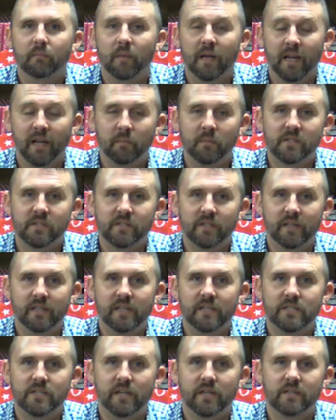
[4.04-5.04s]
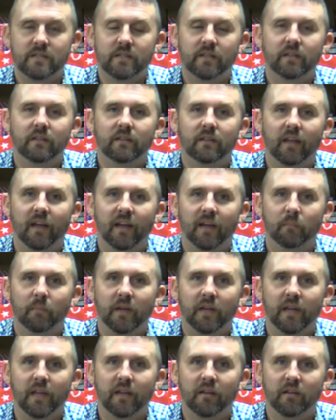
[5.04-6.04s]
My name is Sidney Jessee. I am
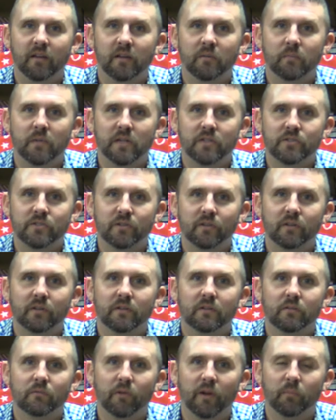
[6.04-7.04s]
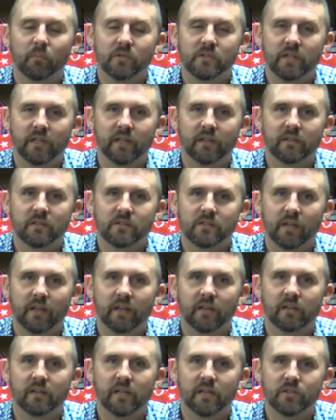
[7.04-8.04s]
a county commissioner representing the
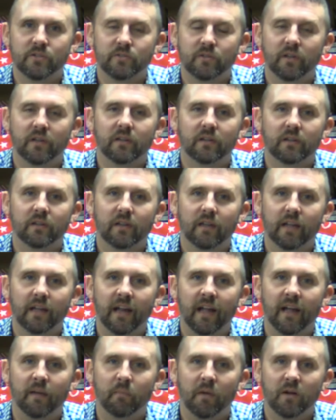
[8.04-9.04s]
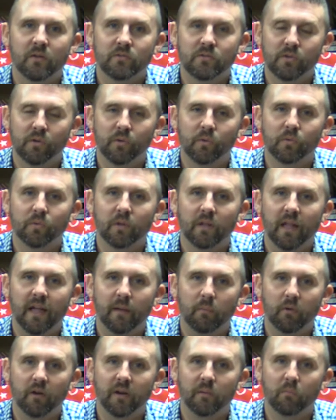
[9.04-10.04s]
2nd District, and I am also the
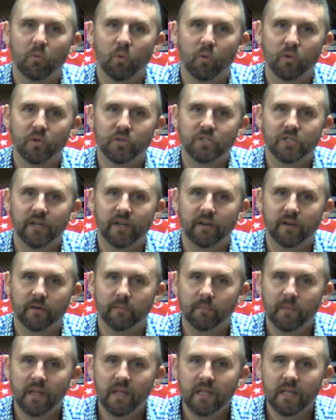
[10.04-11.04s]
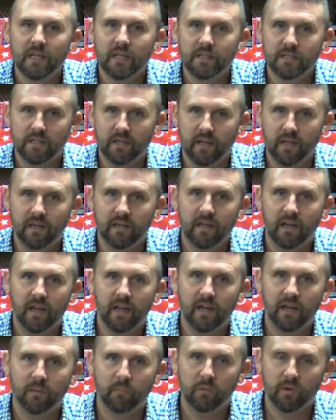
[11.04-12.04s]
library board chair. Today,
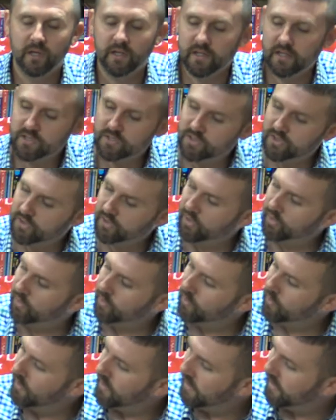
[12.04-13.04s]
I am reading to you